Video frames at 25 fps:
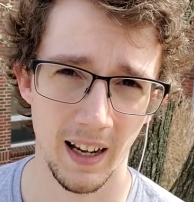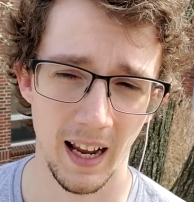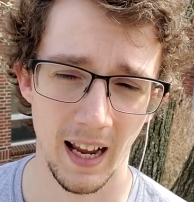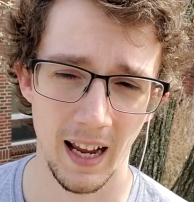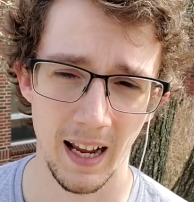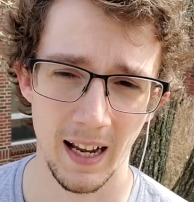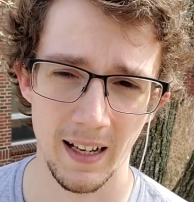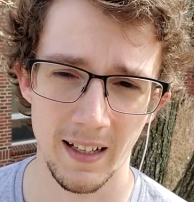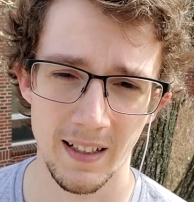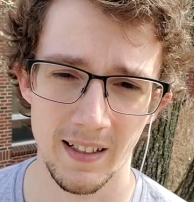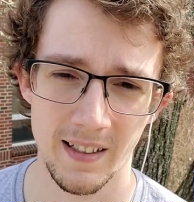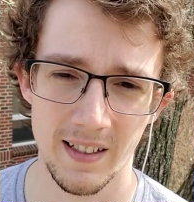
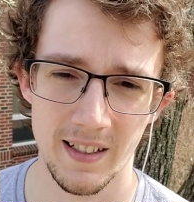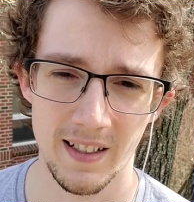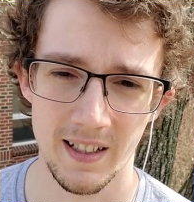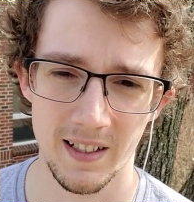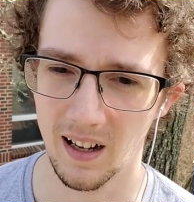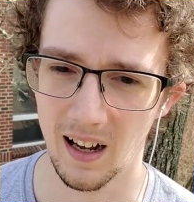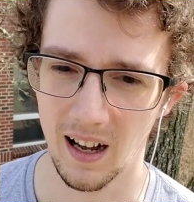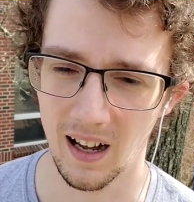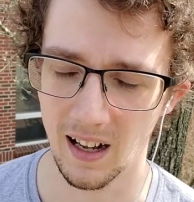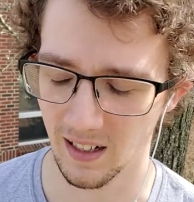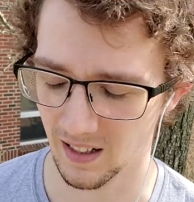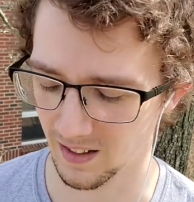And,
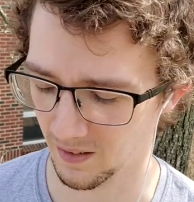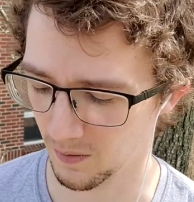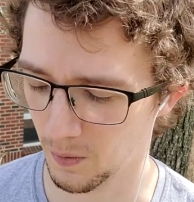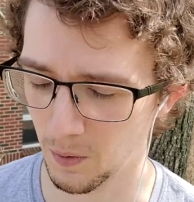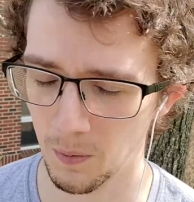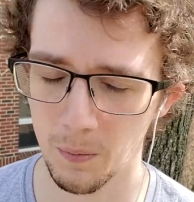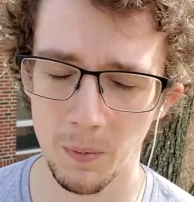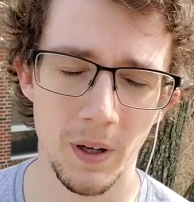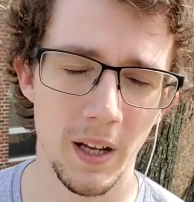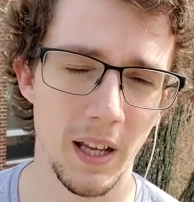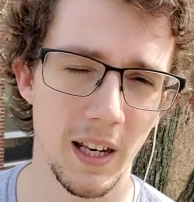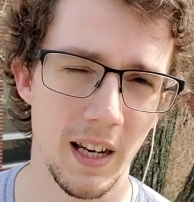
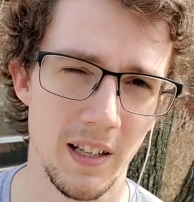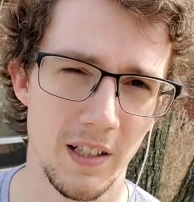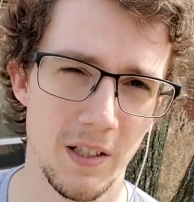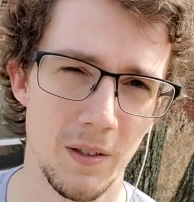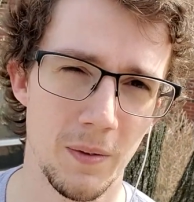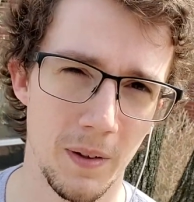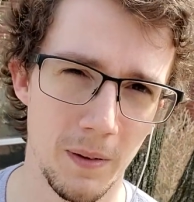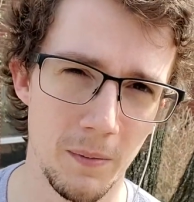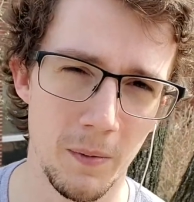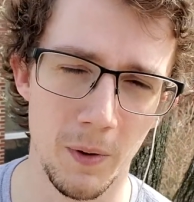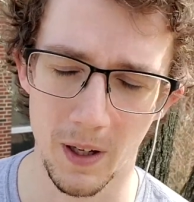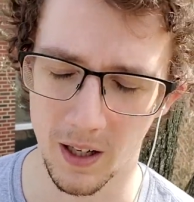we'll get
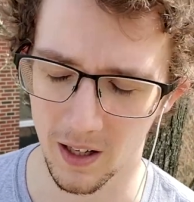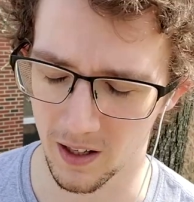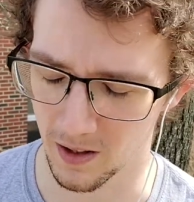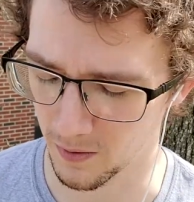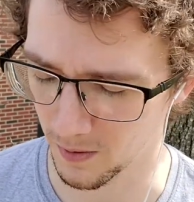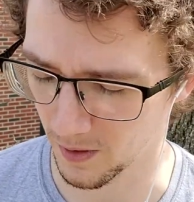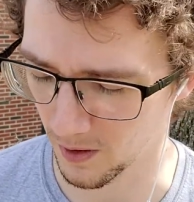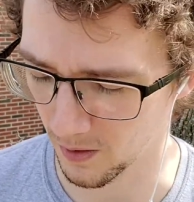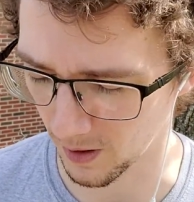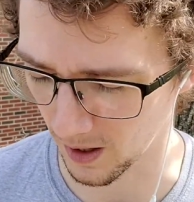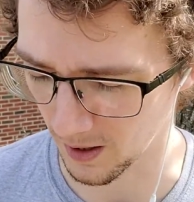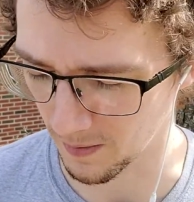into
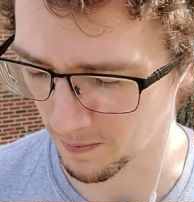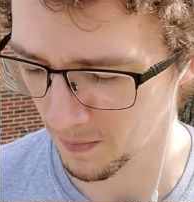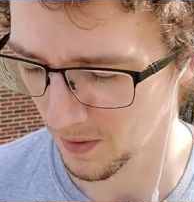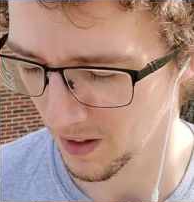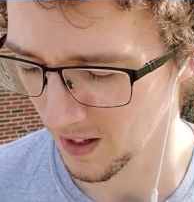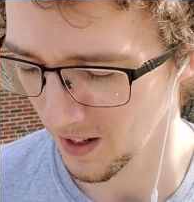it. Okay.